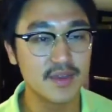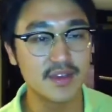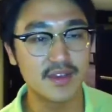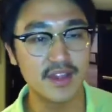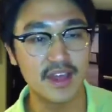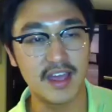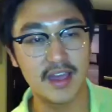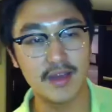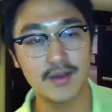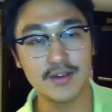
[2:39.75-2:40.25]

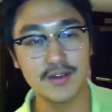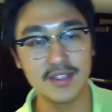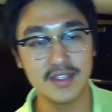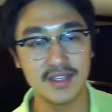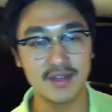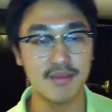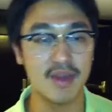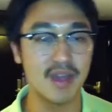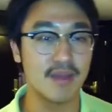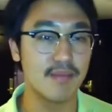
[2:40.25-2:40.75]
Clay
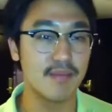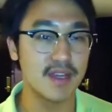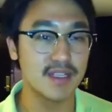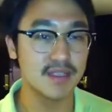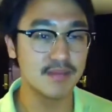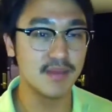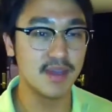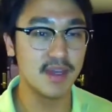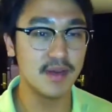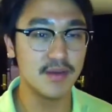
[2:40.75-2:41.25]
Anderson, Mike
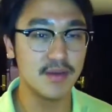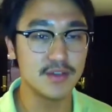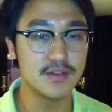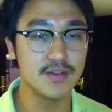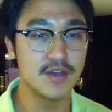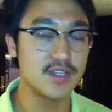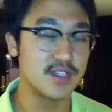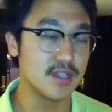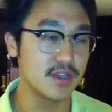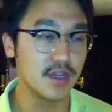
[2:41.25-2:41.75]
Massimino, and
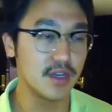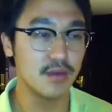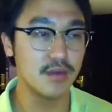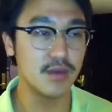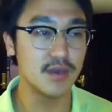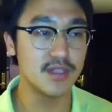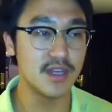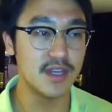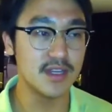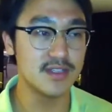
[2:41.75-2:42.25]
Tracy
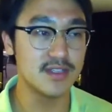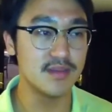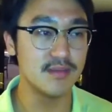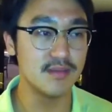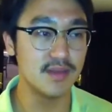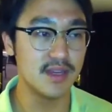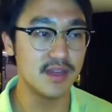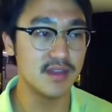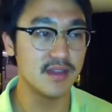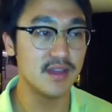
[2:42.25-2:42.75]
Caldwell
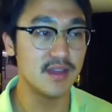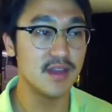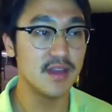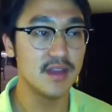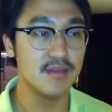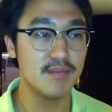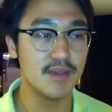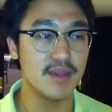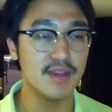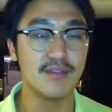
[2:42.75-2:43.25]
Dyson being
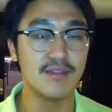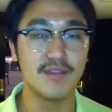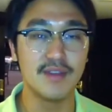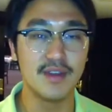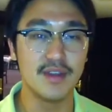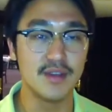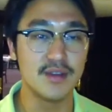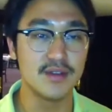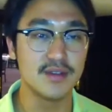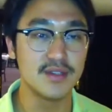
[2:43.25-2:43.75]
being the
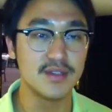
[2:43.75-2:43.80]
video.